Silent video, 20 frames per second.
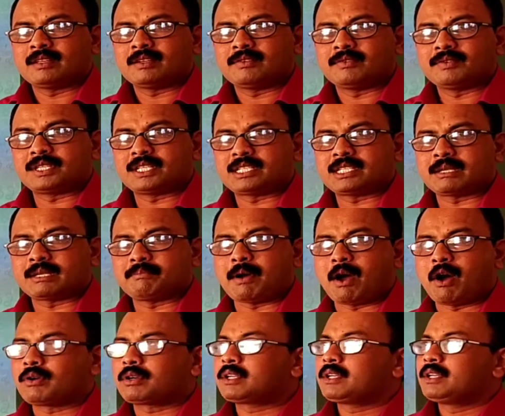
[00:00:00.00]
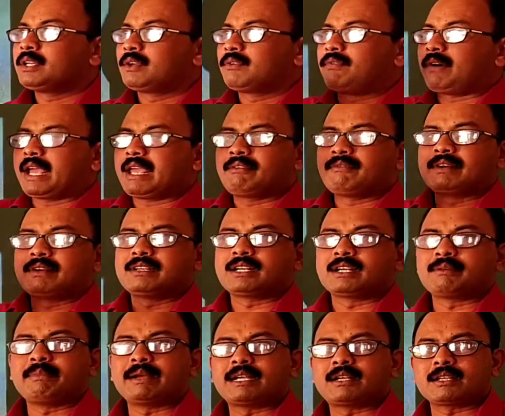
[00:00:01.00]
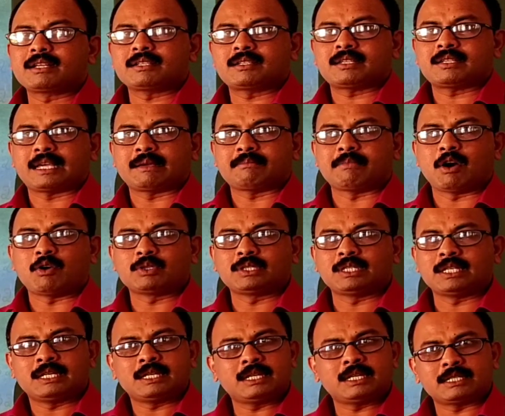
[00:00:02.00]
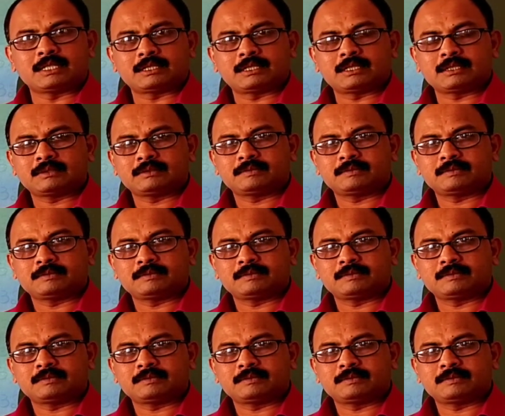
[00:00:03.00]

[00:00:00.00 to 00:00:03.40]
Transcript: which is about 500 meters above the earth.